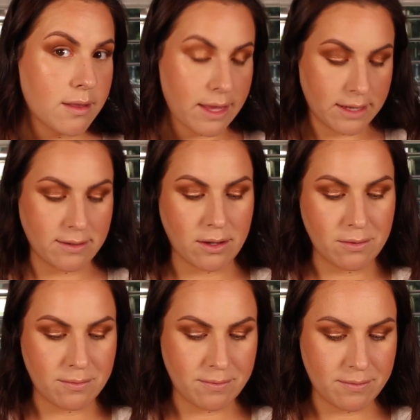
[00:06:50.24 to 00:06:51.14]
like so.
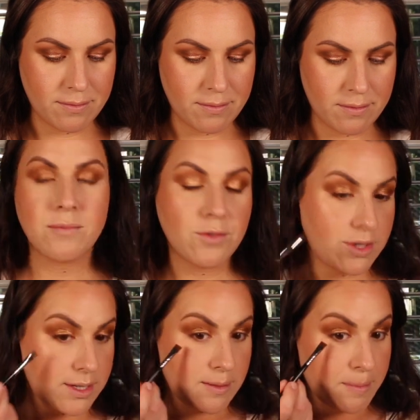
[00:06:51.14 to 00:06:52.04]
I'm
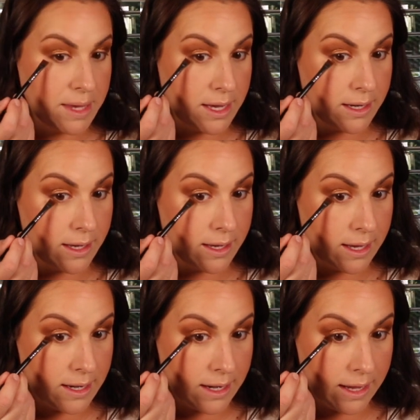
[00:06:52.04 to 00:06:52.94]
just making it
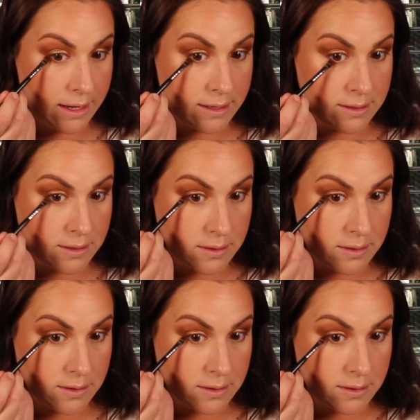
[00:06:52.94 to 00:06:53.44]
connect.